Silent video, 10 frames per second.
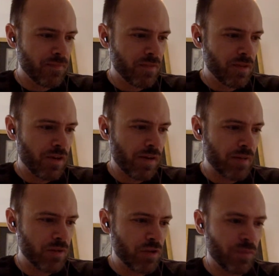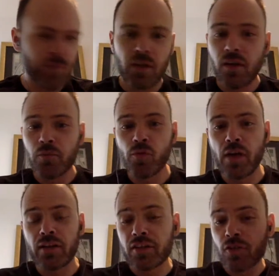All right, so moving
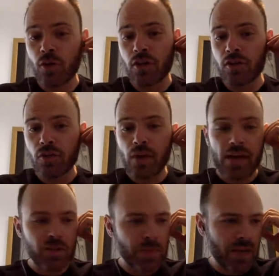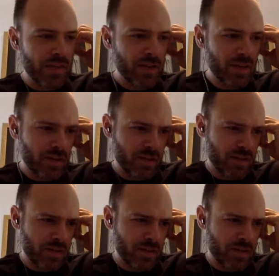on. Let's go to Ask Me Anything.